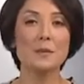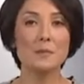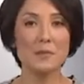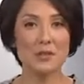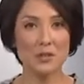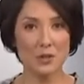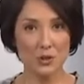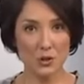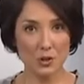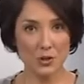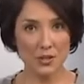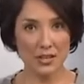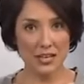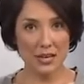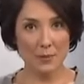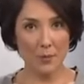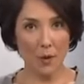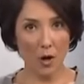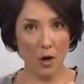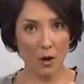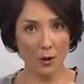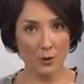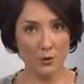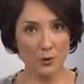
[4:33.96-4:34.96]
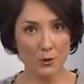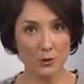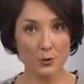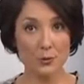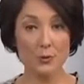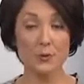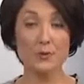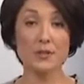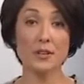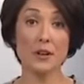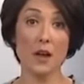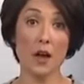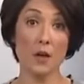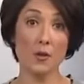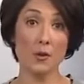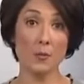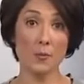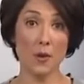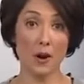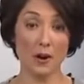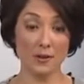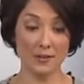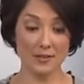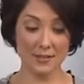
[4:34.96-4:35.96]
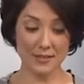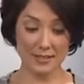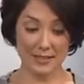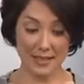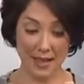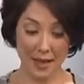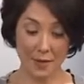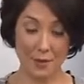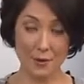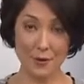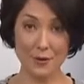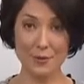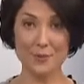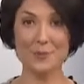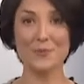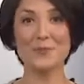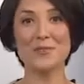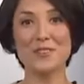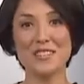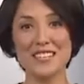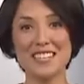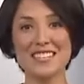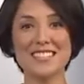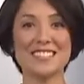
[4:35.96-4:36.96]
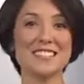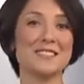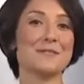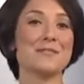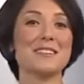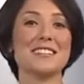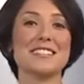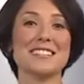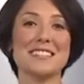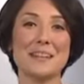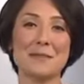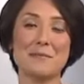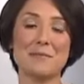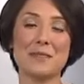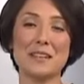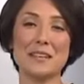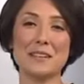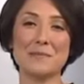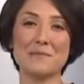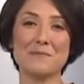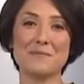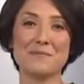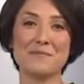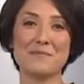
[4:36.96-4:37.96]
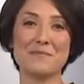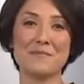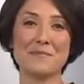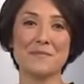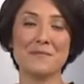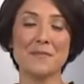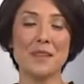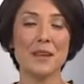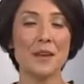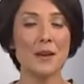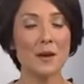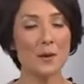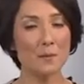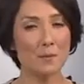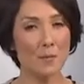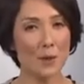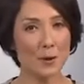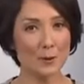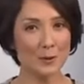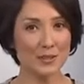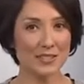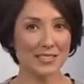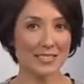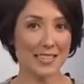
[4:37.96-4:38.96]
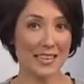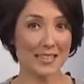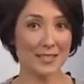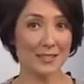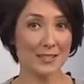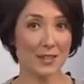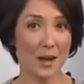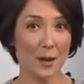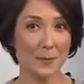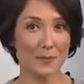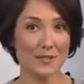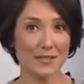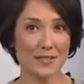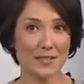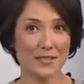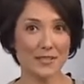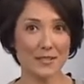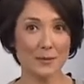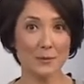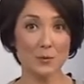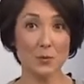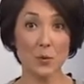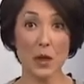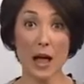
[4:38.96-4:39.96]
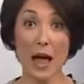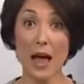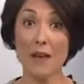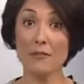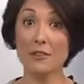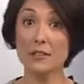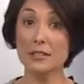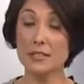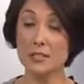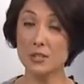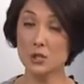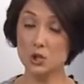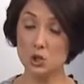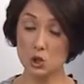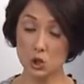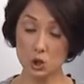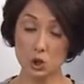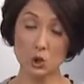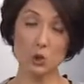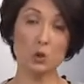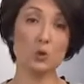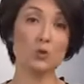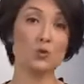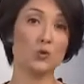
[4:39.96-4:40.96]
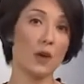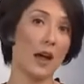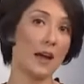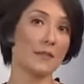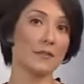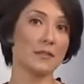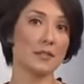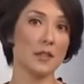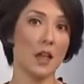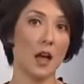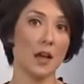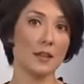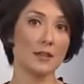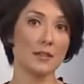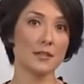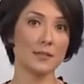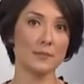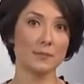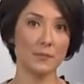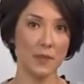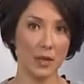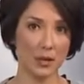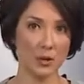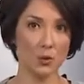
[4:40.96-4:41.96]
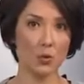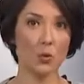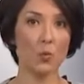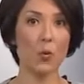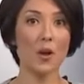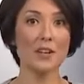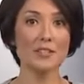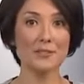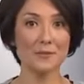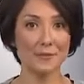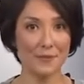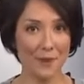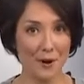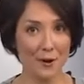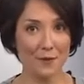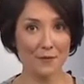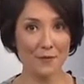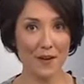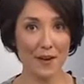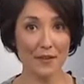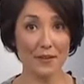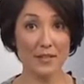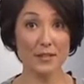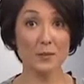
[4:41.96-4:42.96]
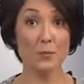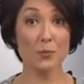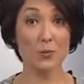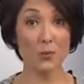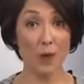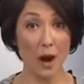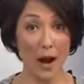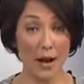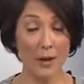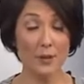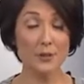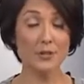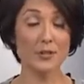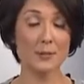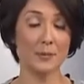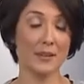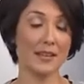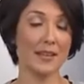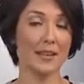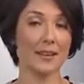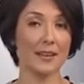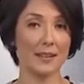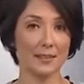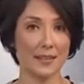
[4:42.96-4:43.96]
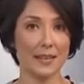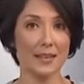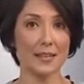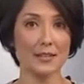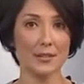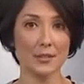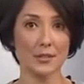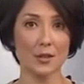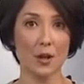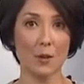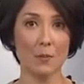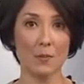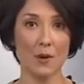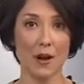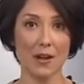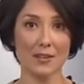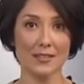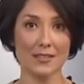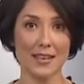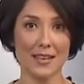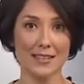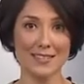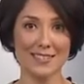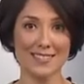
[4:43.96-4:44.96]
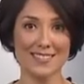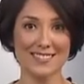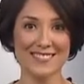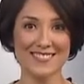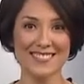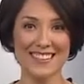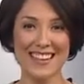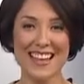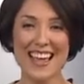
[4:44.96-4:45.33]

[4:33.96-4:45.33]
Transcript: Be sure to keep all screws and other parts together for easy reassembly. Most desktop systems will have at least 2 drive slots, and you will want to verify this prior to beginning the install process.